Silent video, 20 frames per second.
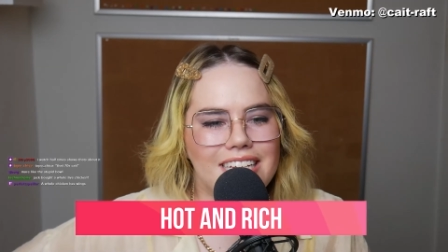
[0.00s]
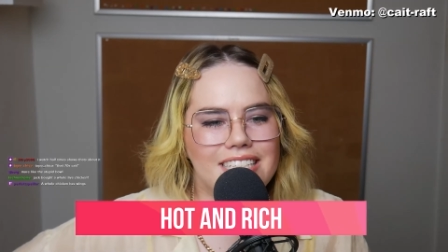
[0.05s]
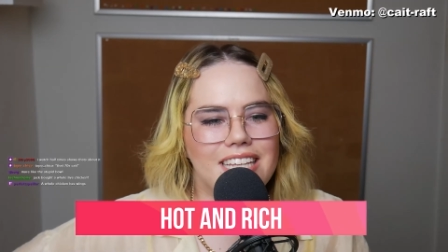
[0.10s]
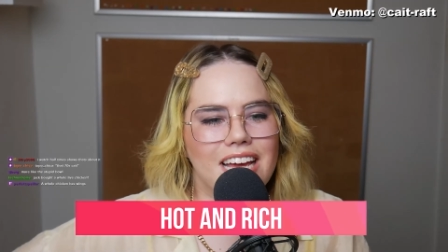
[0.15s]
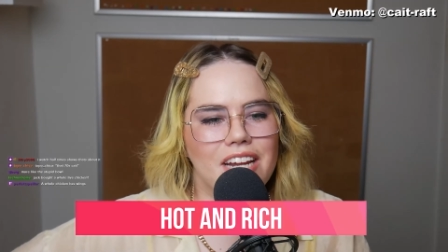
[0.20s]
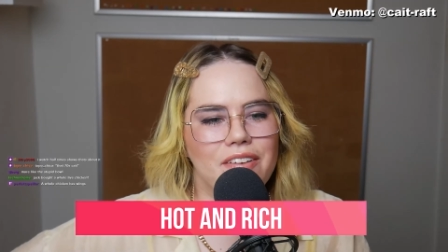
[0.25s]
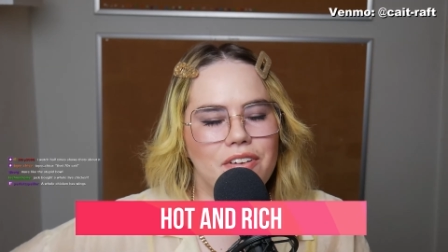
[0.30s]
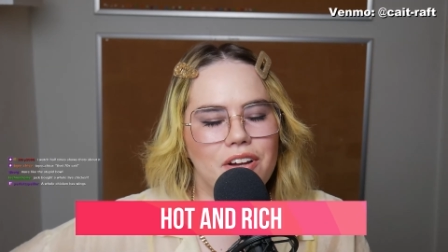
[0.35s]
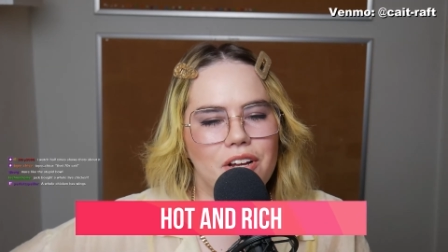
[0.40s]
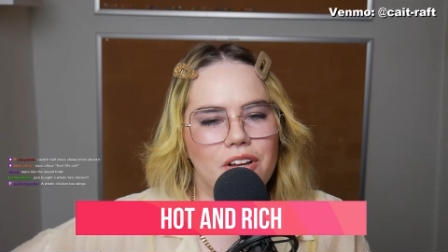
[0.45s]
It's
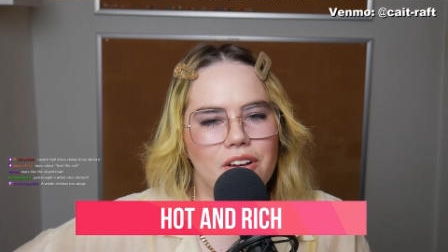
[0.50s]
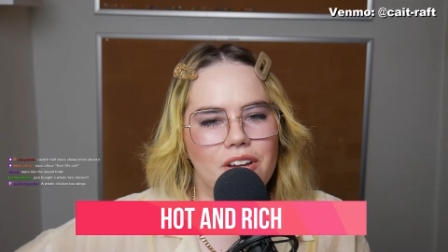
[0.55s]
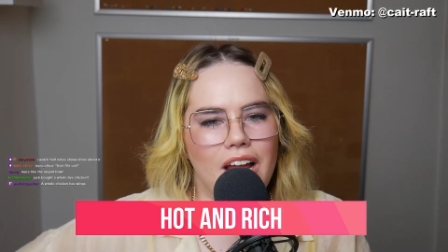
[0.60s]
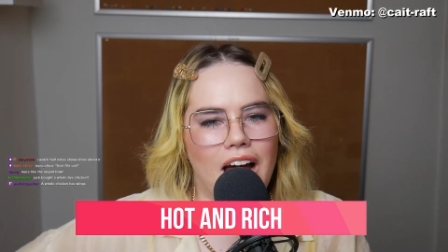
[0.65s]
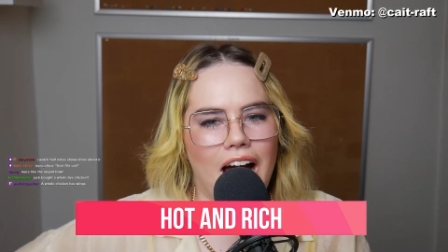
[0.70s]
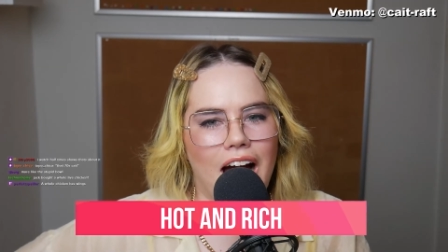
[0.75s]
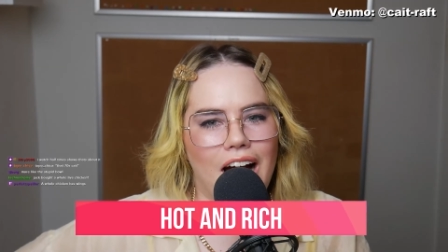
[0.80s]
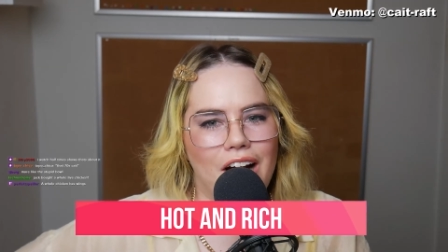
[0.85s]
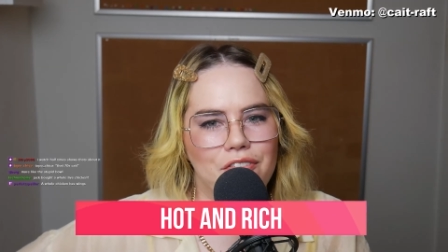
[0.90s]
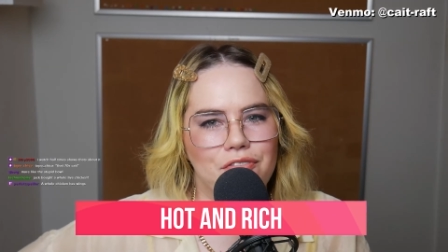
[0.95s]
not even a good
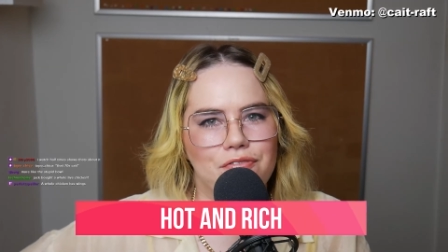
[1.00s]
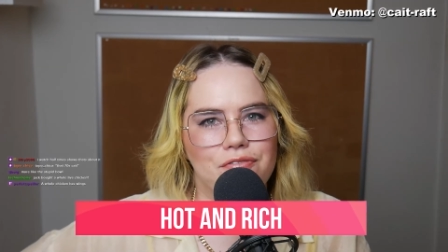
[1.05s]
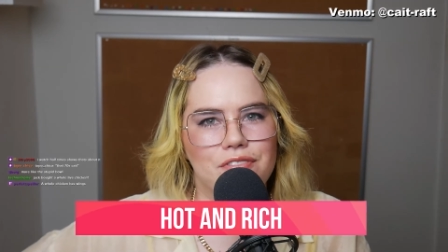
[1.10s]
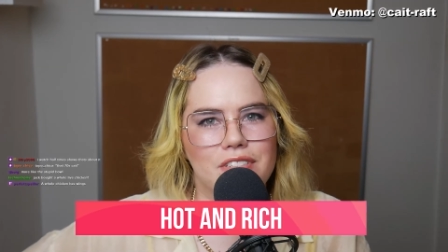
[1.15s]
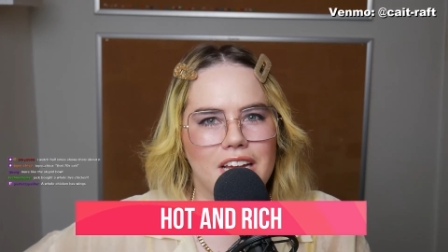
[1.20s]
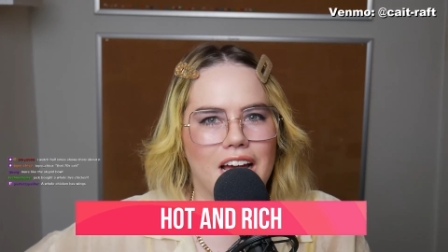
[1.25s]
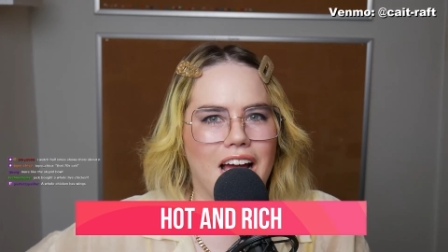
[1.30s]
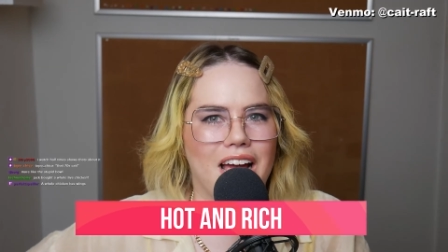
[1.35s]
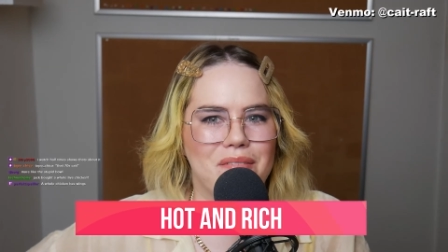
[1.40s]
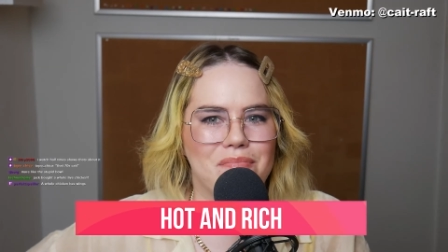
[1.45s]

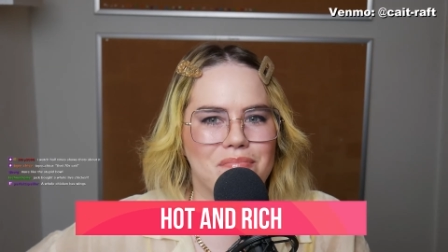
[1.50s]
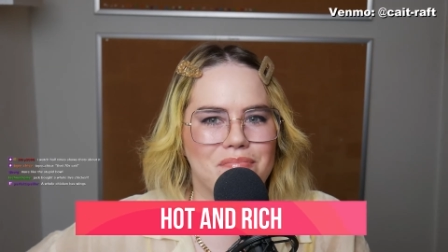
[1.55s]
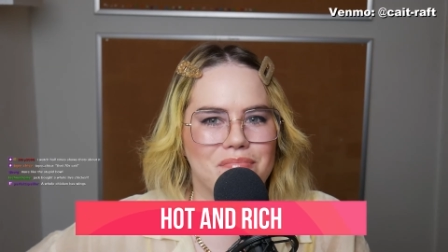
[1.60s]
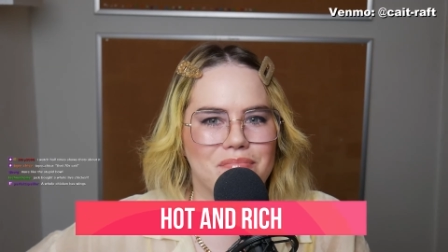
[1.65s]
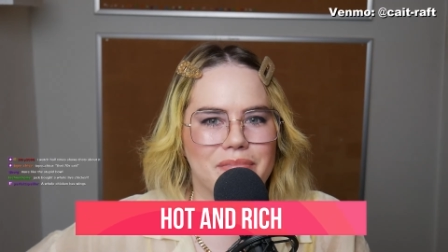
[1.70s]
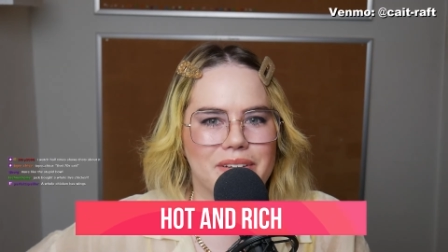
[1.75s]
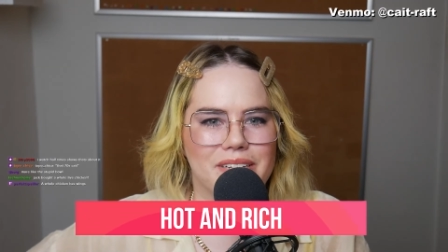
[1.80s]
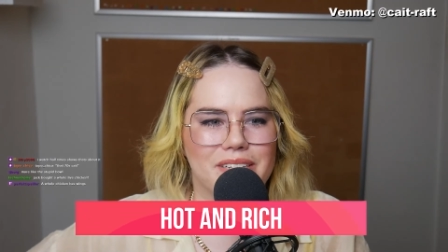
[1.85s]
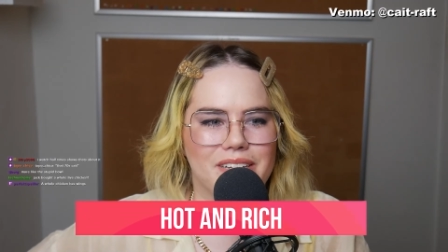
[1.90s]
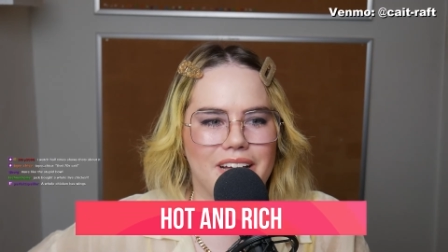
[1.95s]

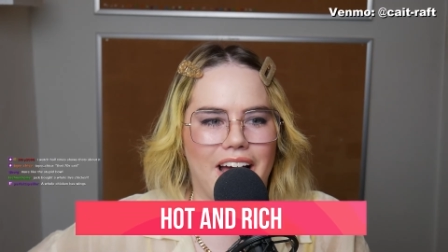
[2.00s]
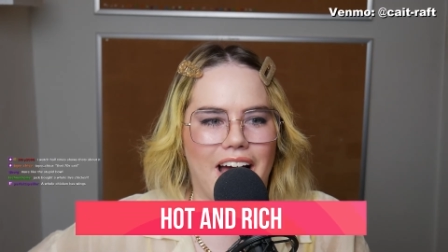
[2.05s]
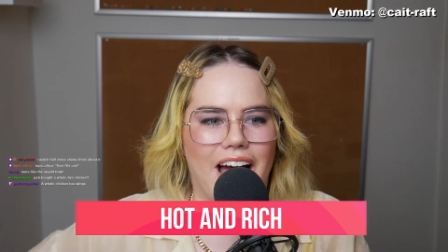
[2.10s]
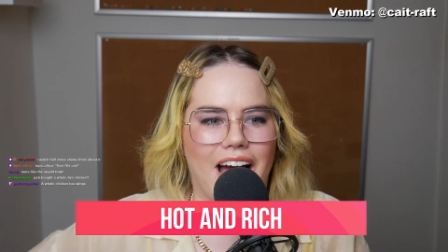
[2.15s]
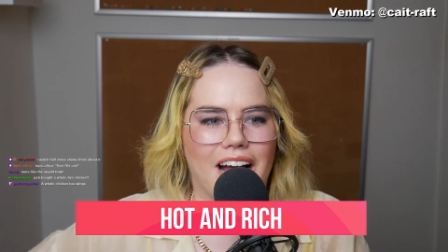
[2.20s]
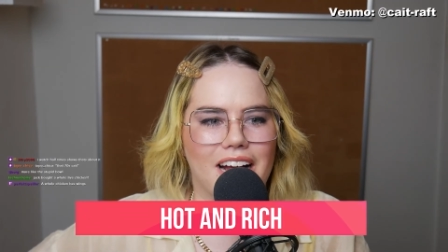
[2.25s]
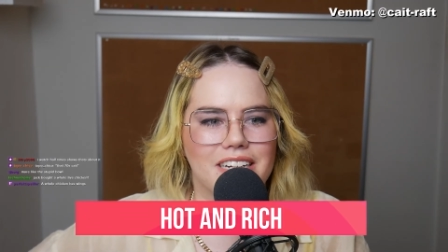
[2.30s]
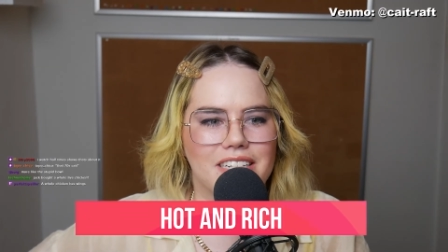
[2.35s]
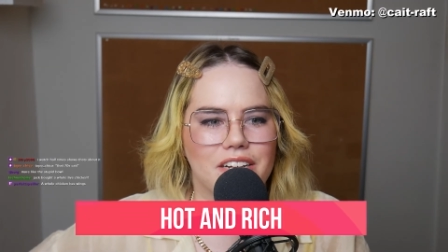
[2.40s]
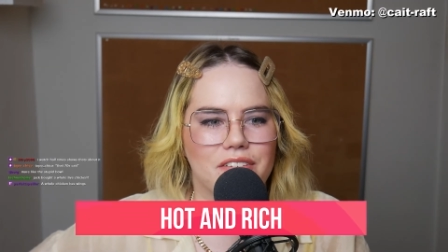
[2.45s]
halftime act.